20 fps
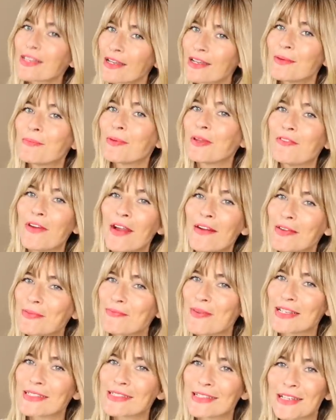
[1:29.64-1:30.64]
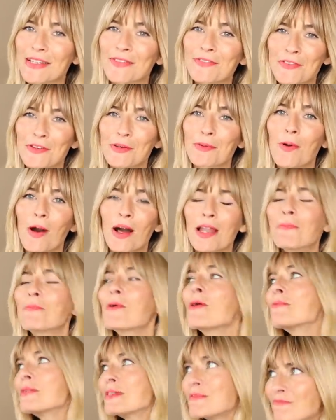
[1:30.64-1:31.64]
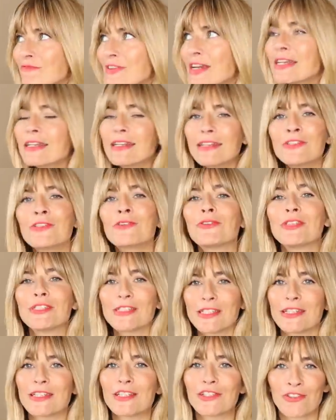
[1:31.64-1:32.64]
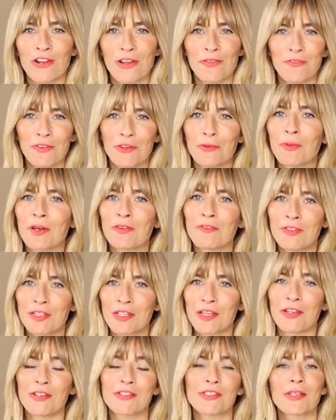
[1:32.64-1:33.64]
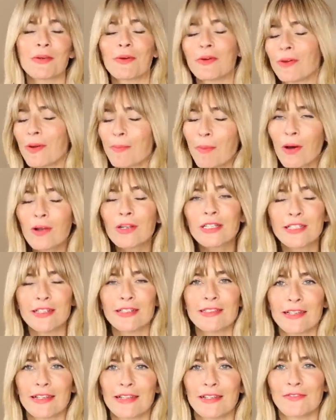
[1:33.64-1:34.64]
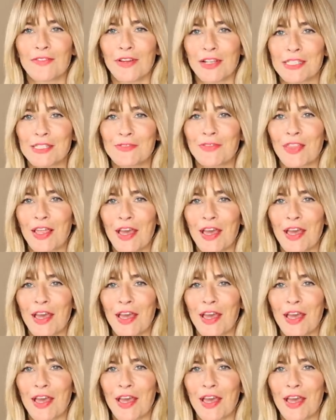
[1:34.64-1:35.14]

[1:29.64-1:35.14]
gonna be very messy for a while and probably really noisy to try and film my videos. So apologies in advance for